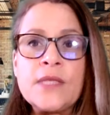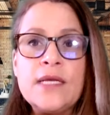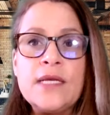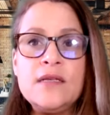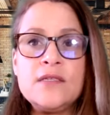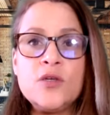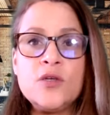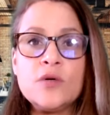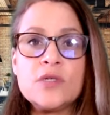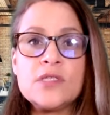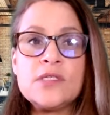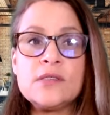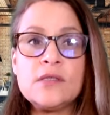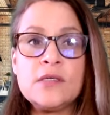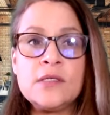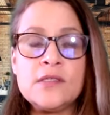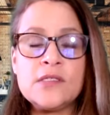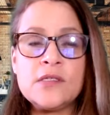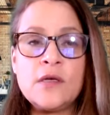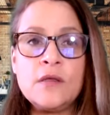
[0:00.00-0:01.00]
is your
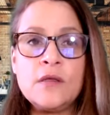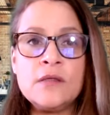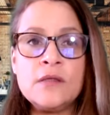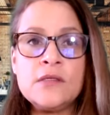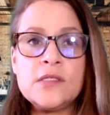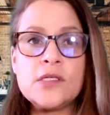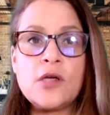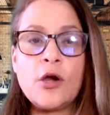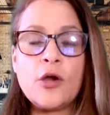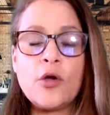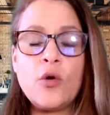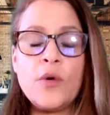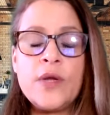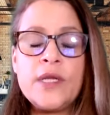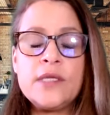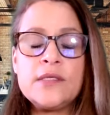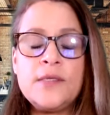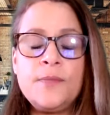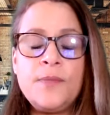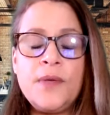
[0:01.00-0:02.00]
consultants are
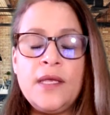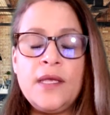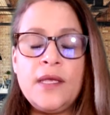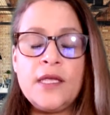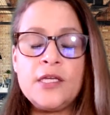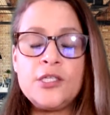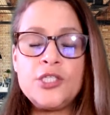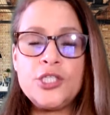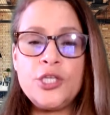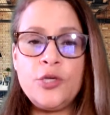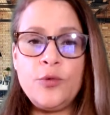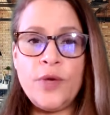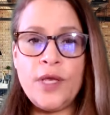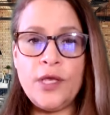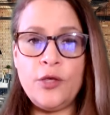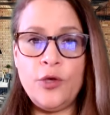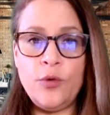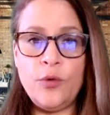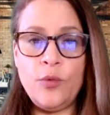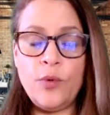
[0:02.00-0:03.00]
going to be
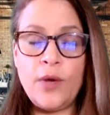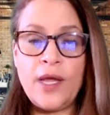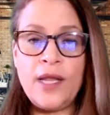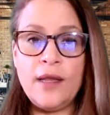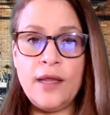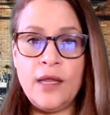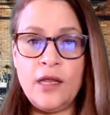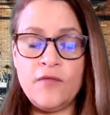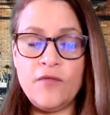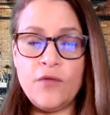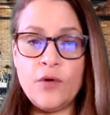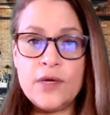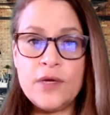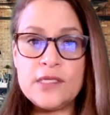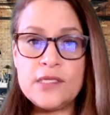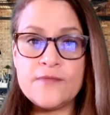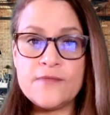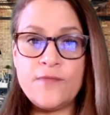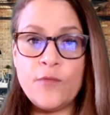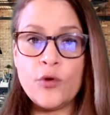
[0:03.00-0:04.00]
issuing you an
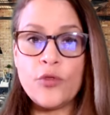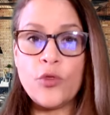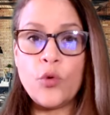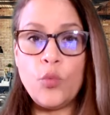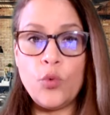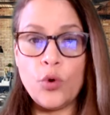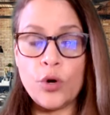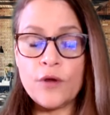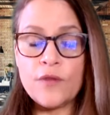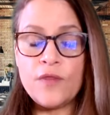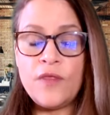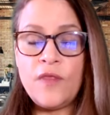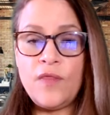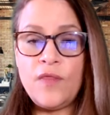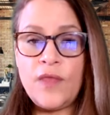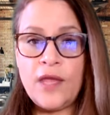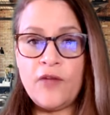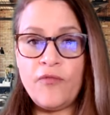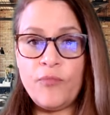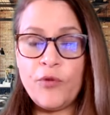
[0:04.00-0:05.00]
invoice for the work that
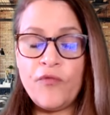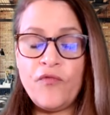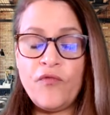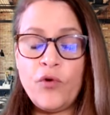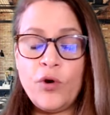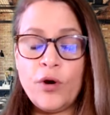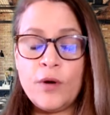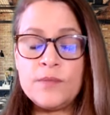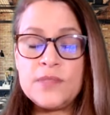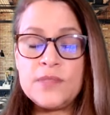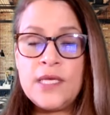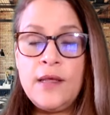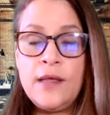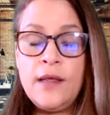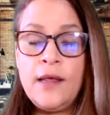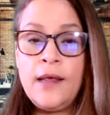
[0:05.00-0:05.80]
they have performed.